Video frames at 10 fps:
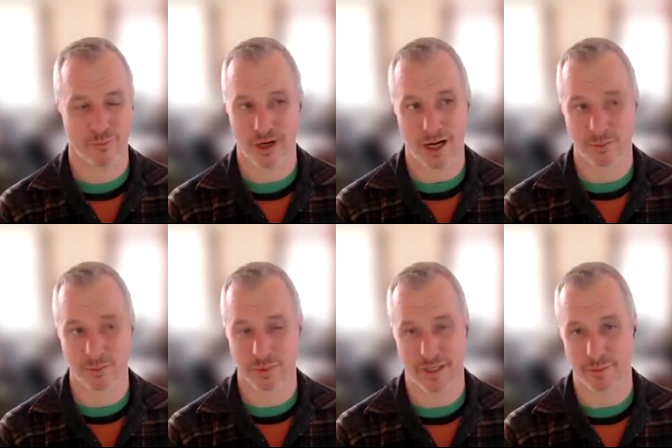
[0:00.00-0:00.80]
we'll
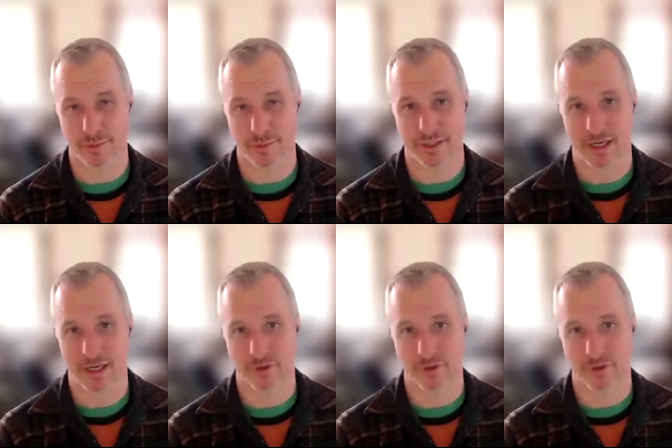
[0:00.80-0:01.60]
probably be able to
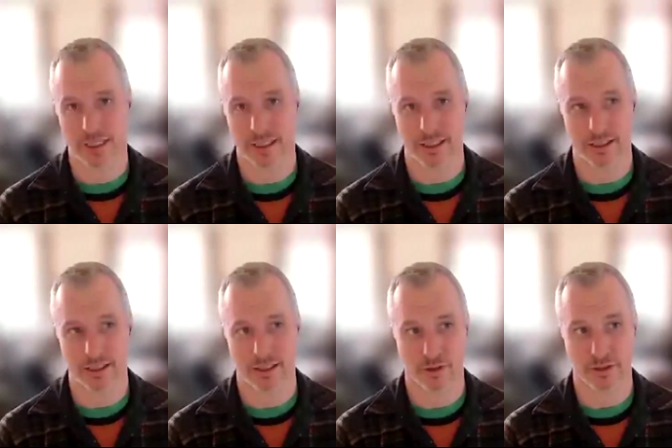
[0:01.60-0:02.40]
have ribbon
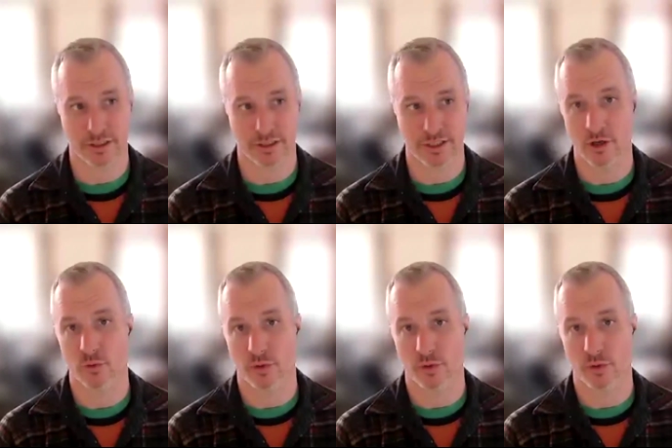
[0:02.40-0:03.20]
cutting, or at least
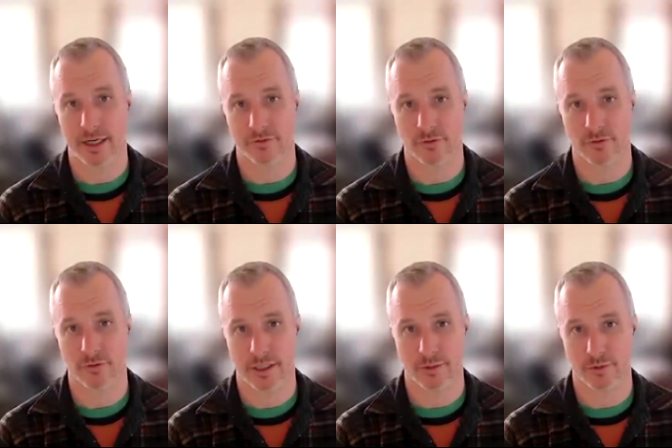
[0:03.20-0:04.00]
know when we can have a
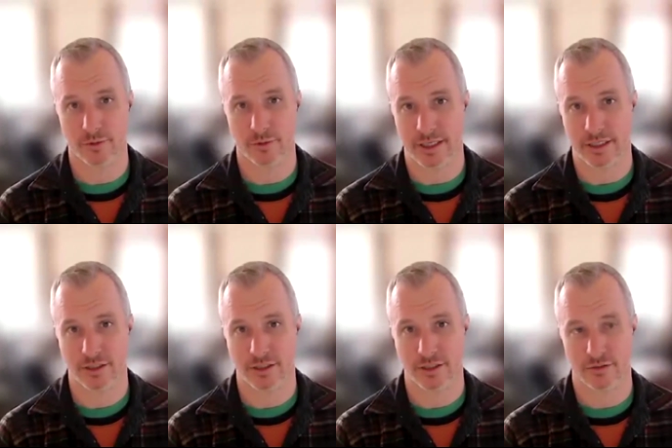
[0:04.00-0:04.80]
ribbon cutting within the
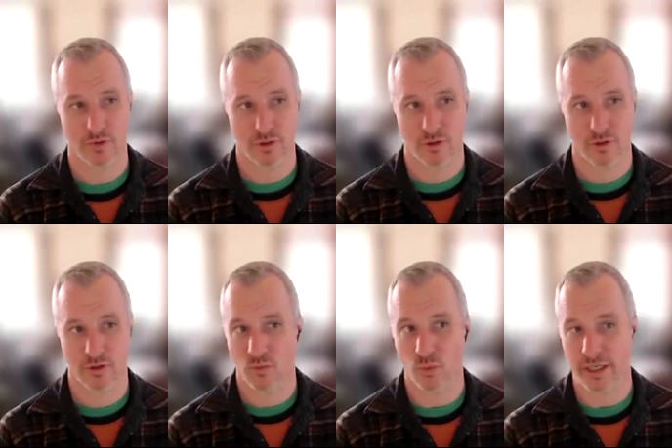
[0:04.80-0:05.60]
next
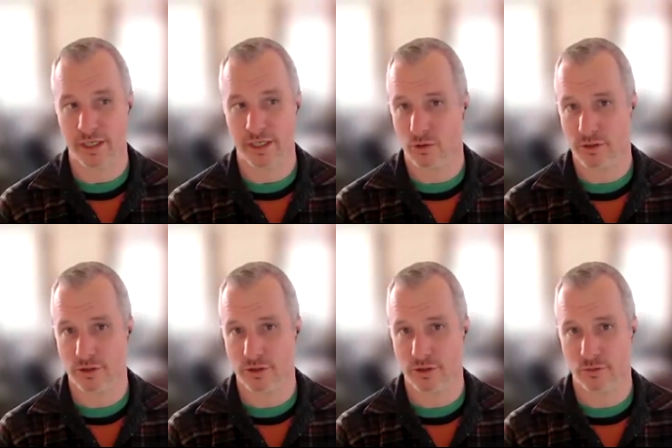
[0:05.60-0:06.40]
week
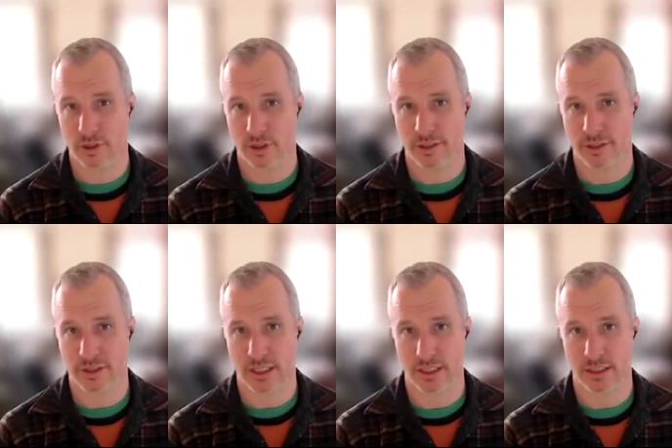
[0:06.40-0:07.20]
or two,
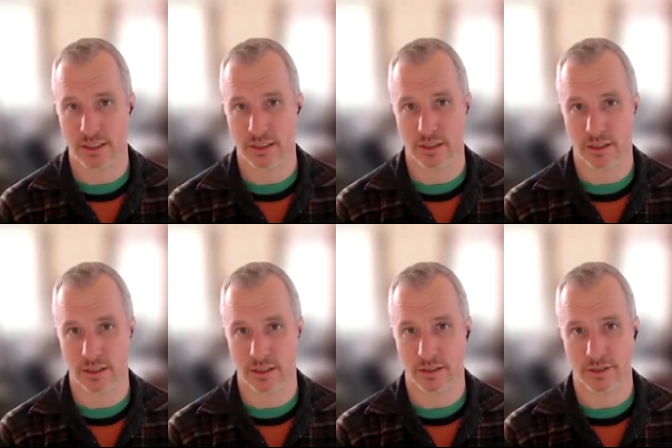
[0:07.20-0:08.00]
just signed
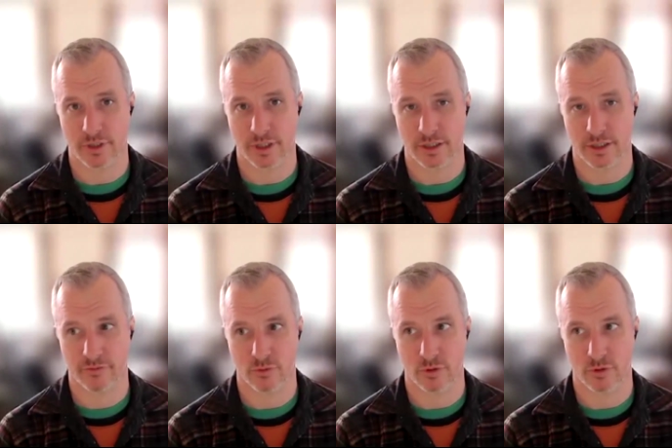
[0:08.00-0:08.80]
the
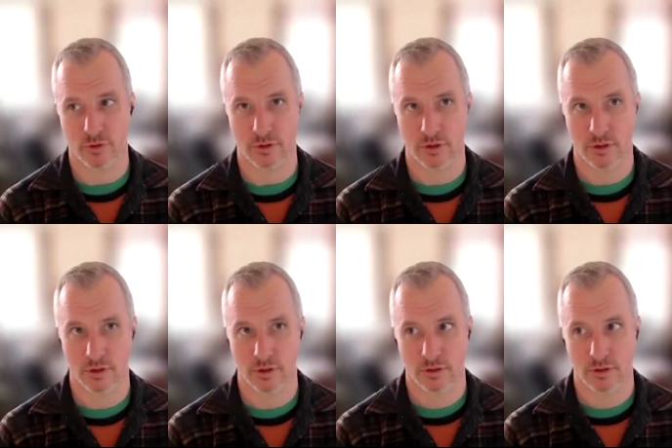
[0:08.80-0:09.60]
contract for
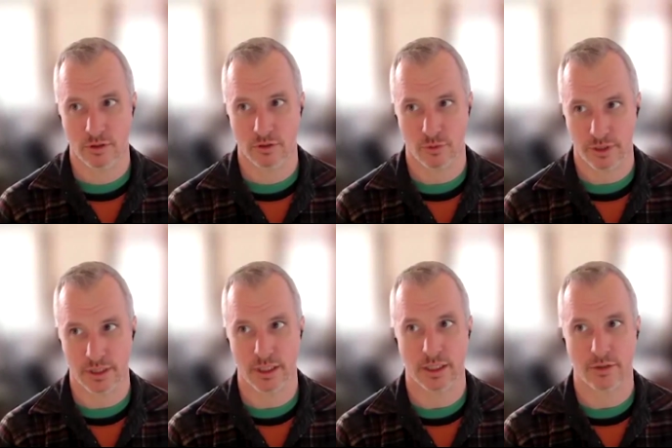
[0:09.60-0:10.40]

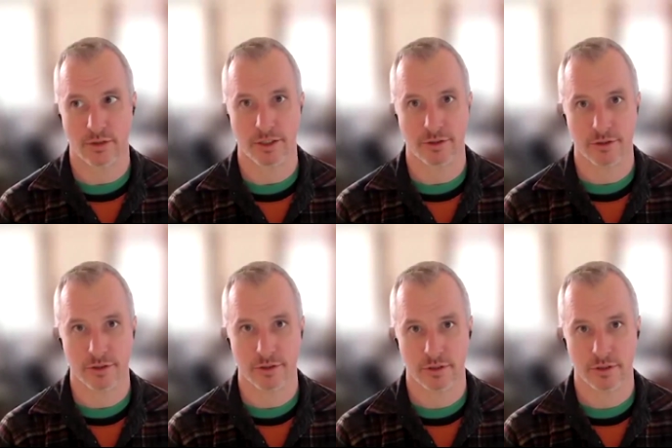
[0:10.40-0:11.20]
29
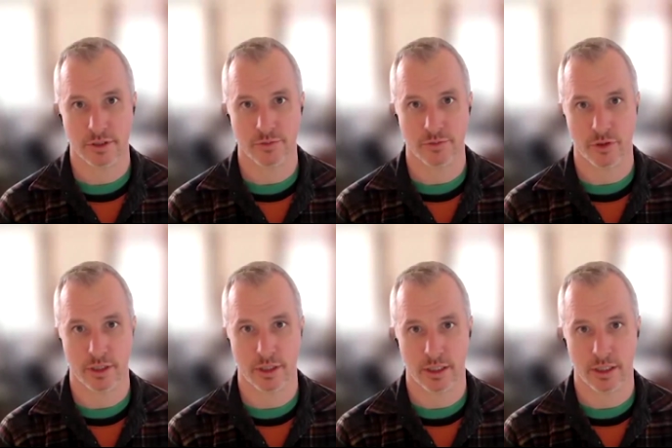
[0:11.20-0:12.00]
Rogers this
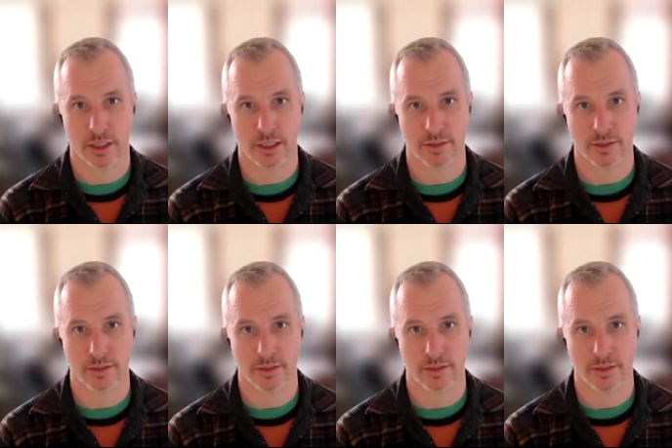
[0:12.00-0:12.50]
morning, and I